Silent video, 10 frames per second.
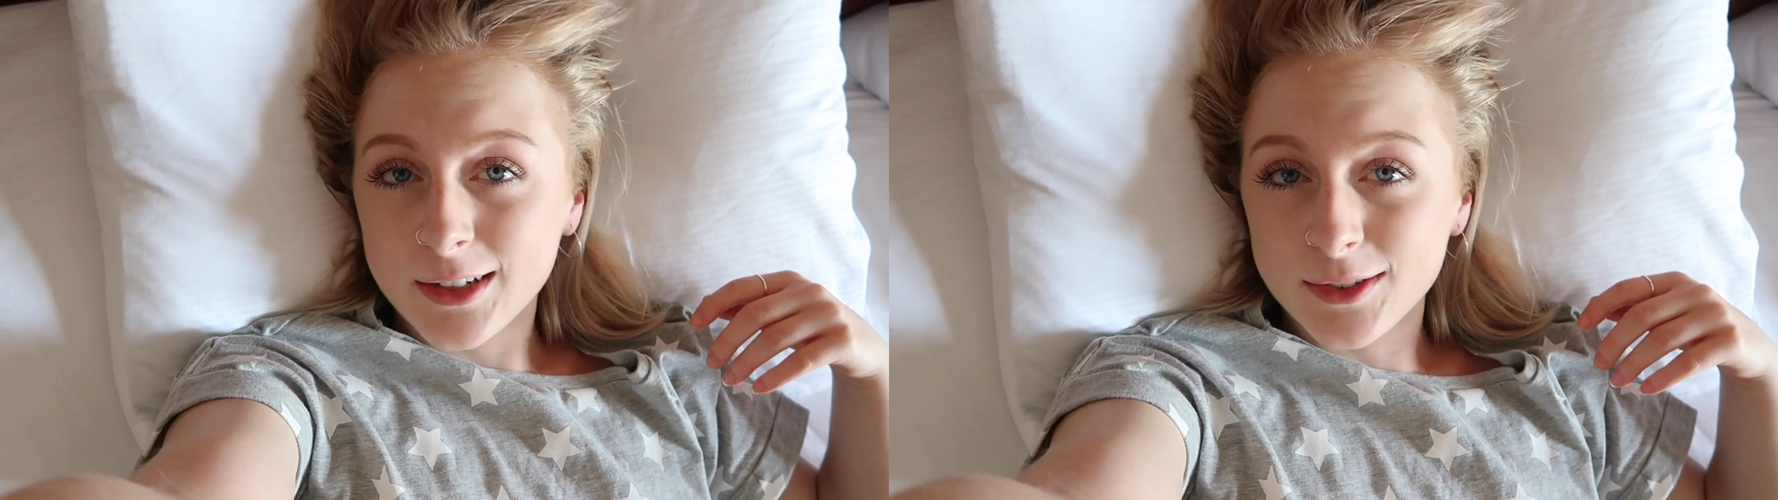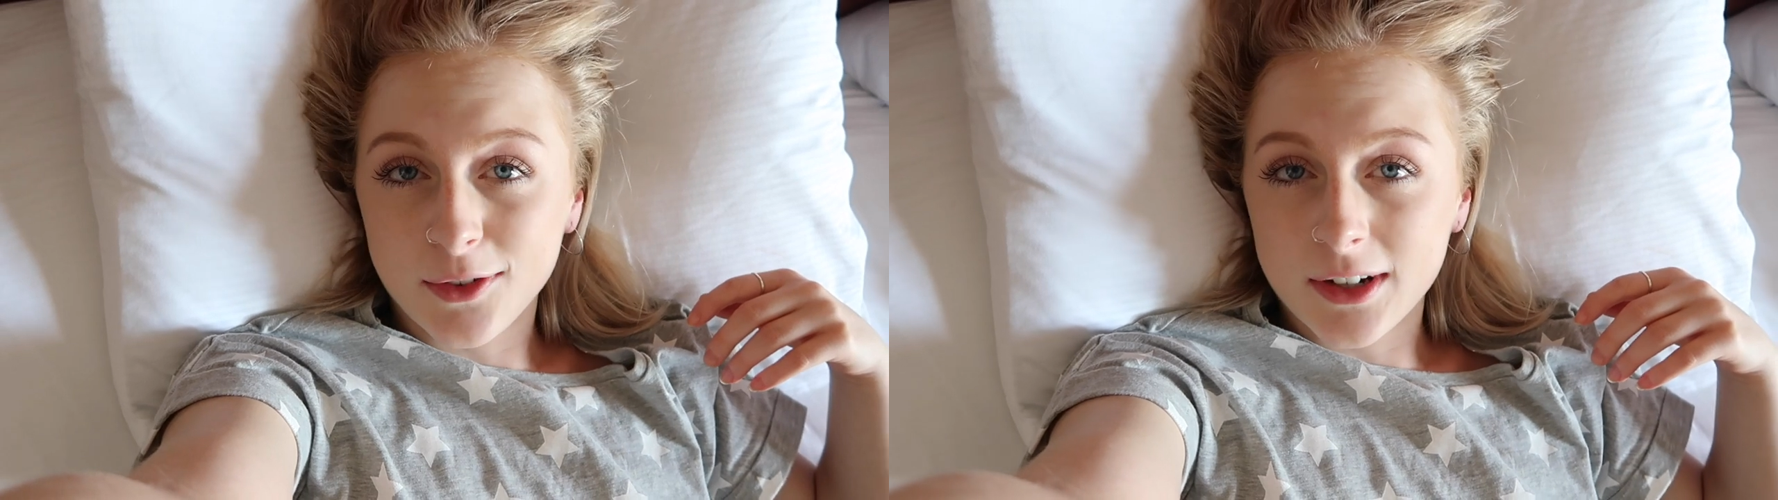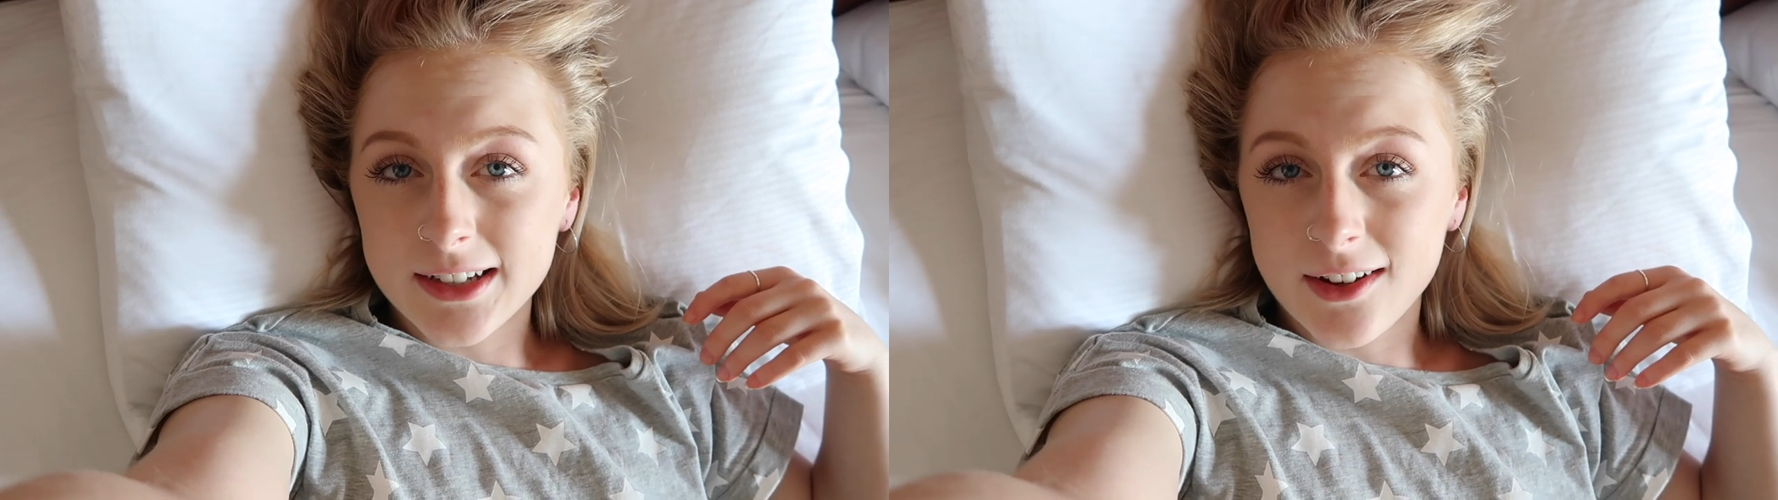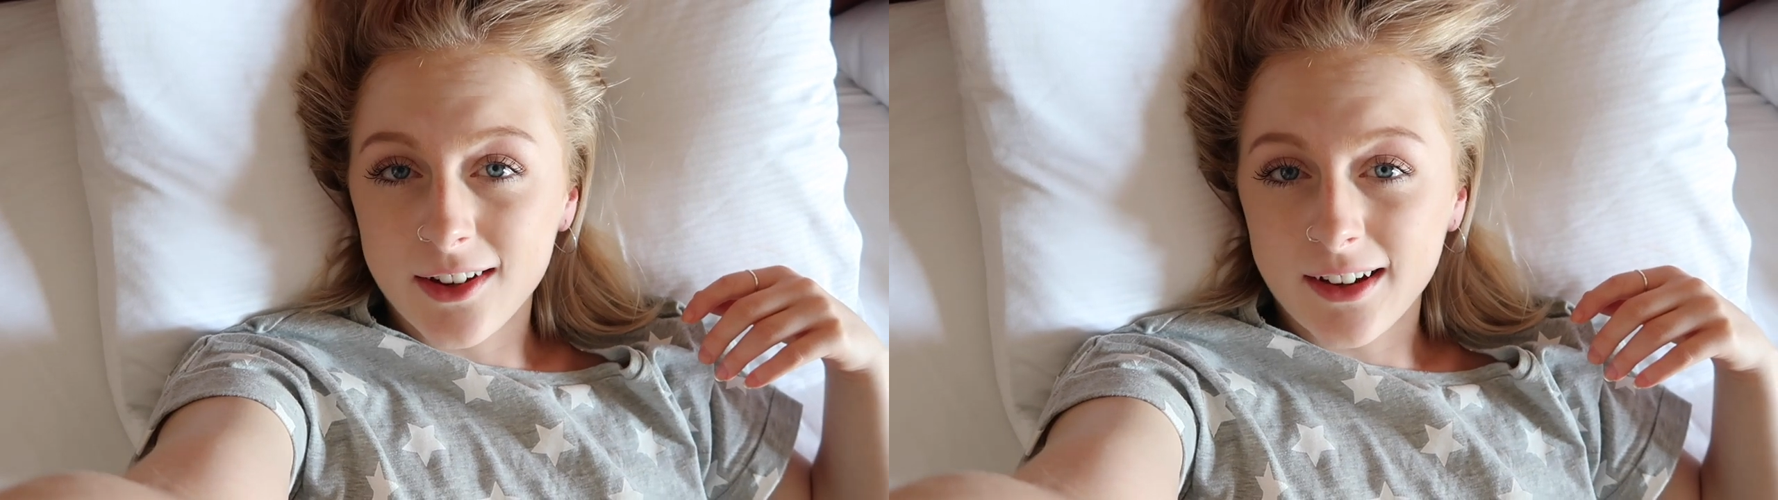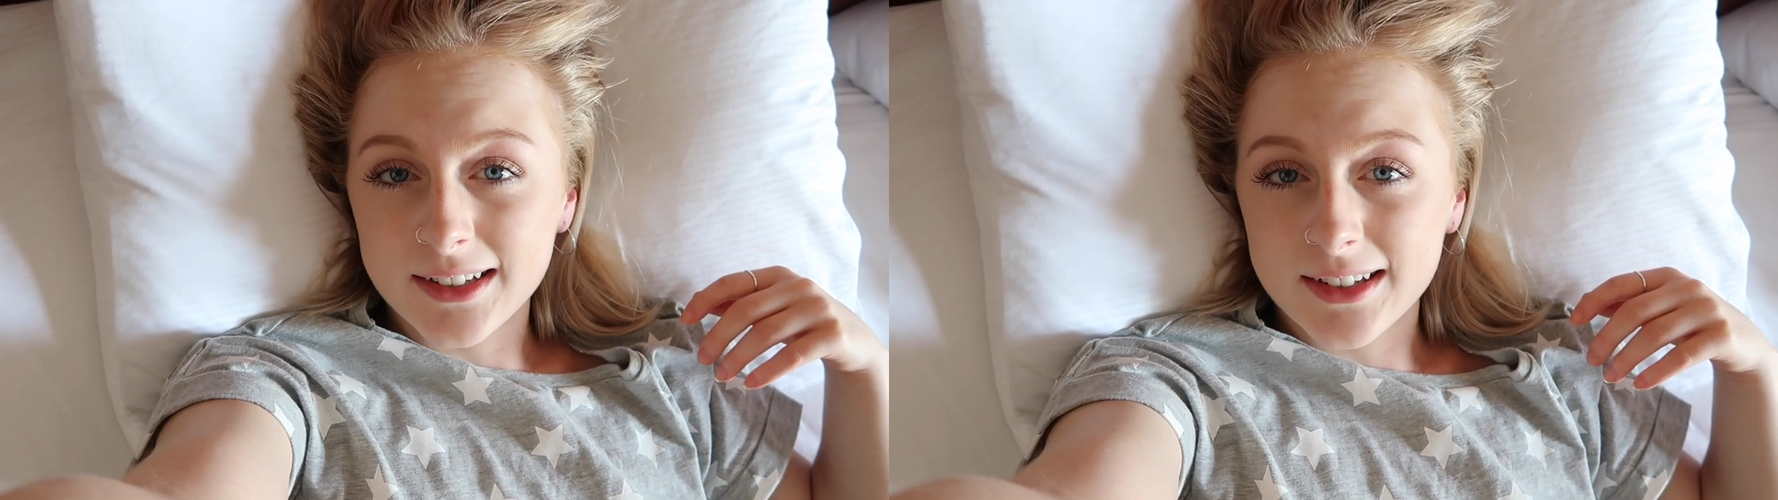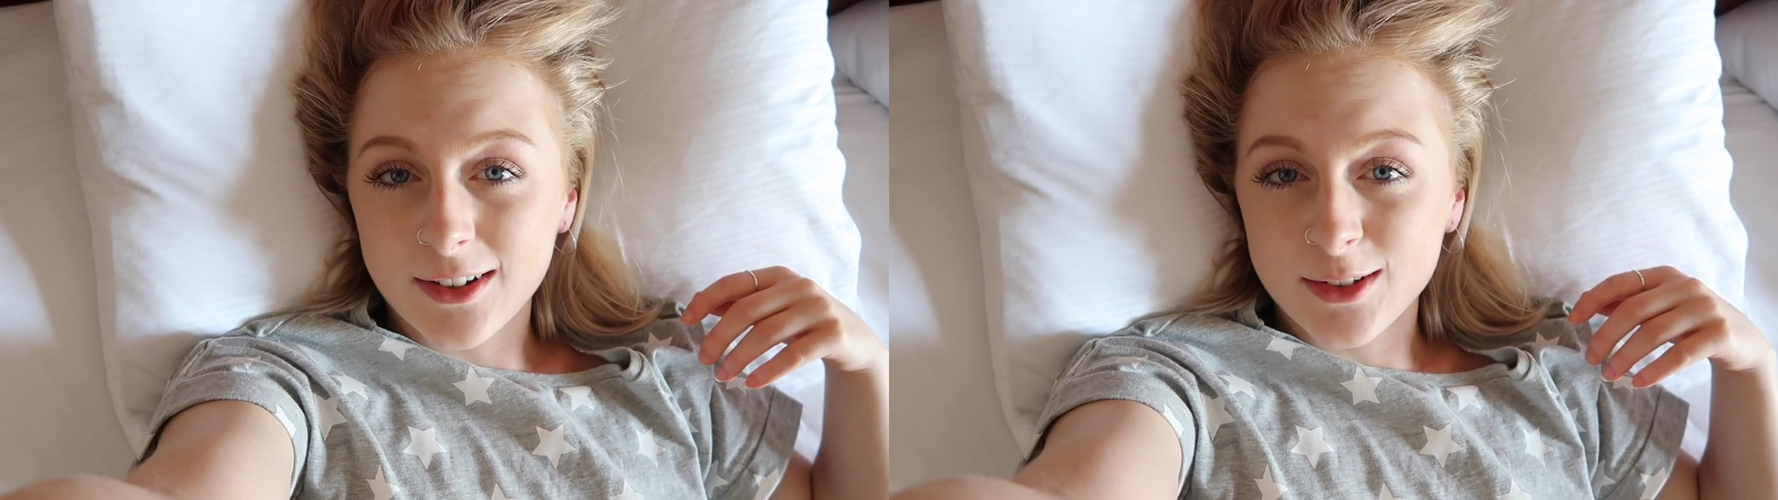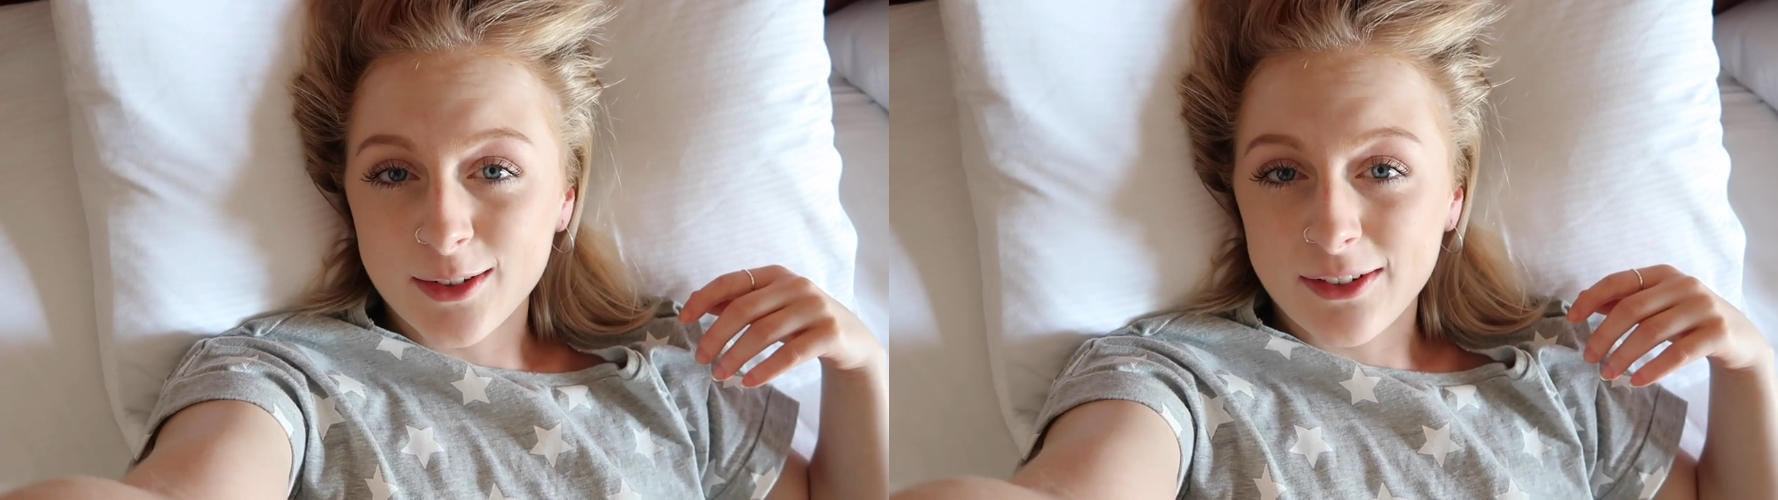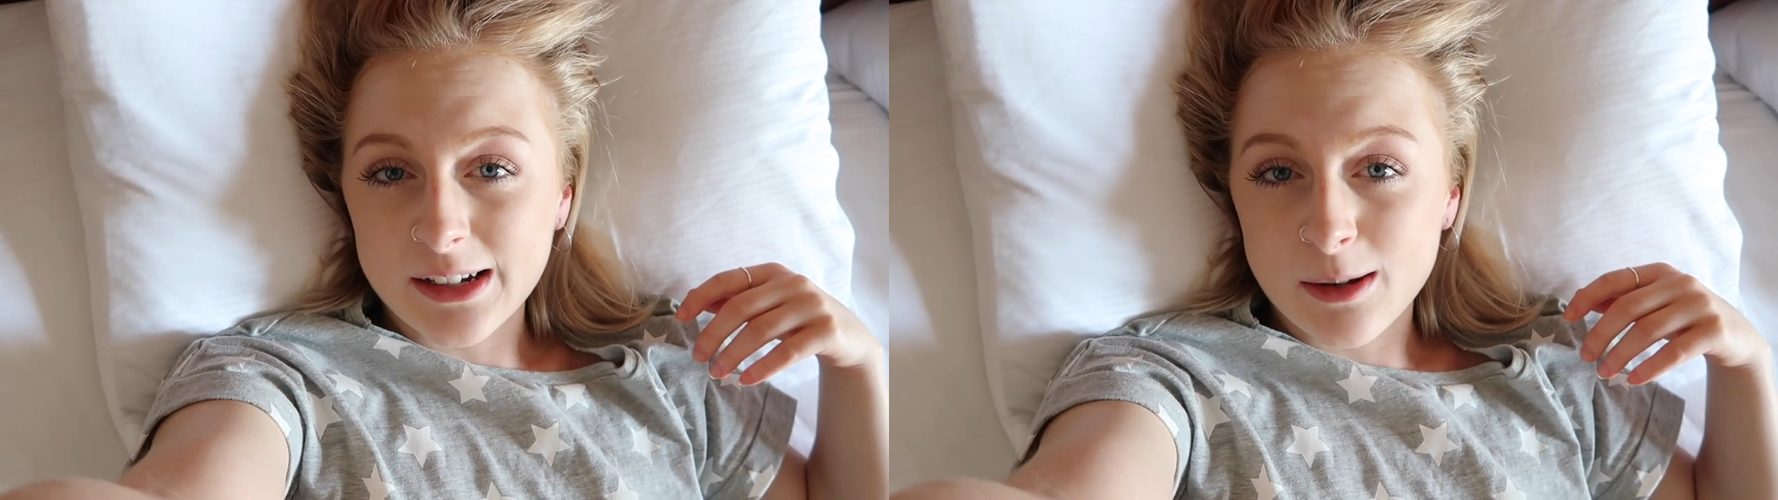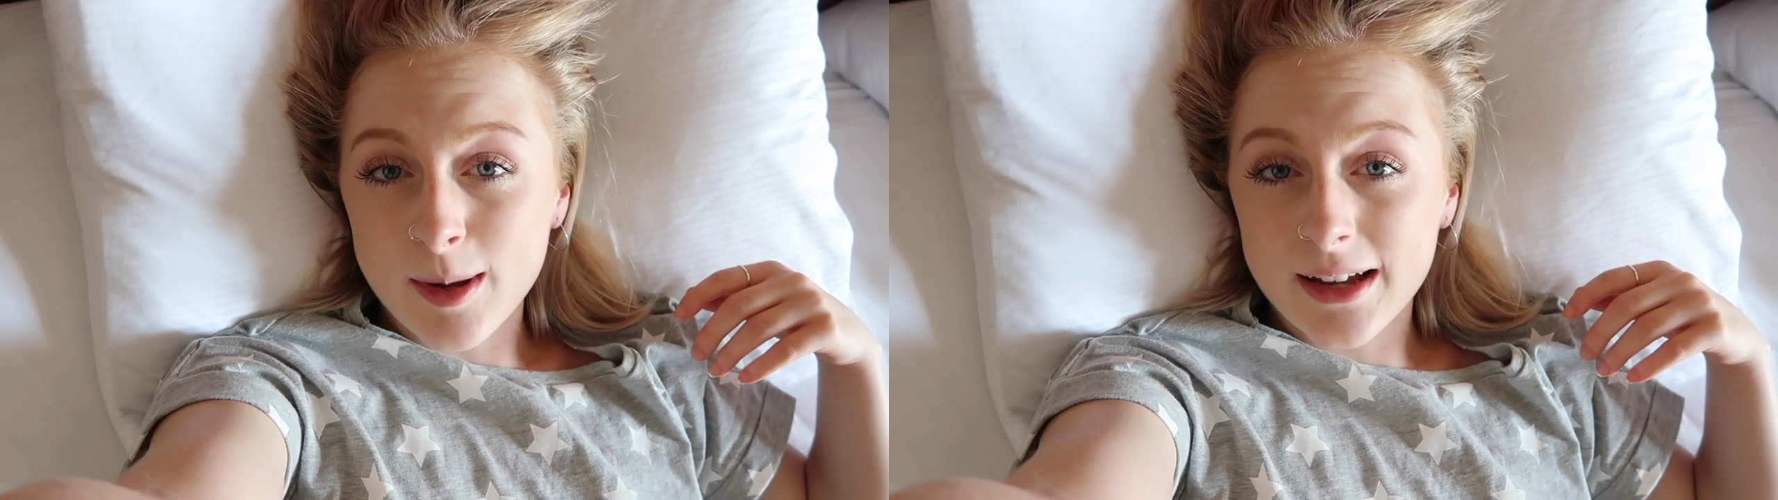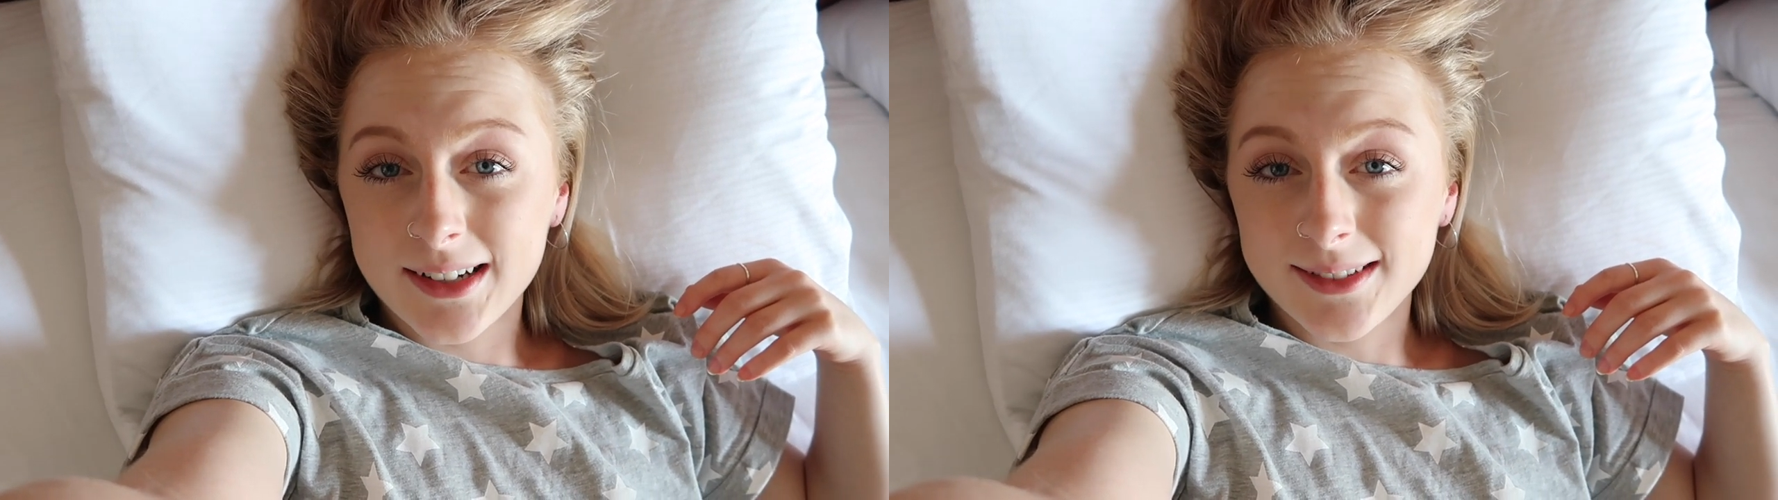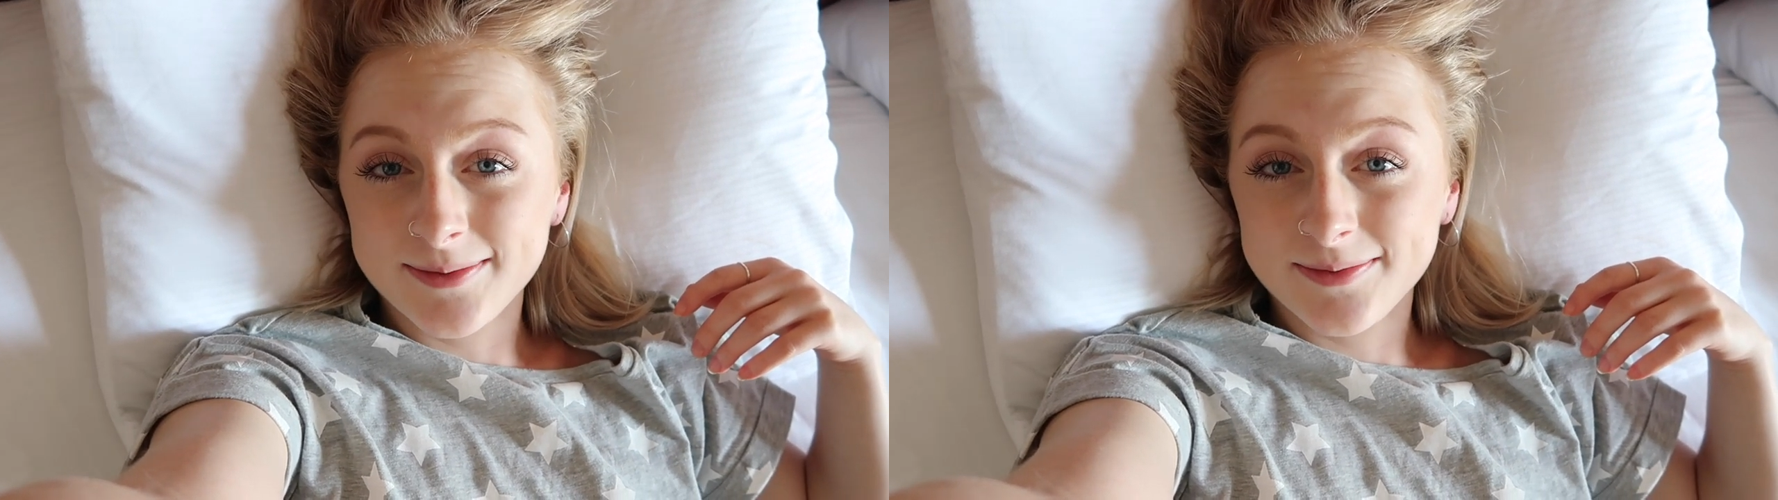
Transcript: I just thought I'd tell you guys that I just fell out of bed.